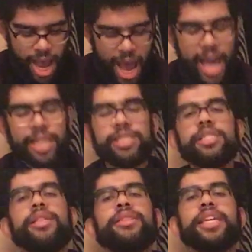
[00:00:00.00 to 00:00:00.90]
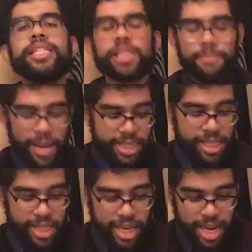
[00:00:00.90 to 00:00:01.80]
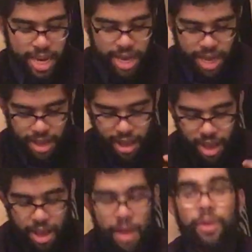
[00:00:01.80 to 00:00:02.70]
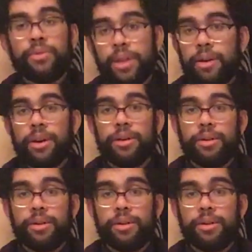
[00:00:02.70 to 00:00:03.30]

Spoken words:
and these are basically, they're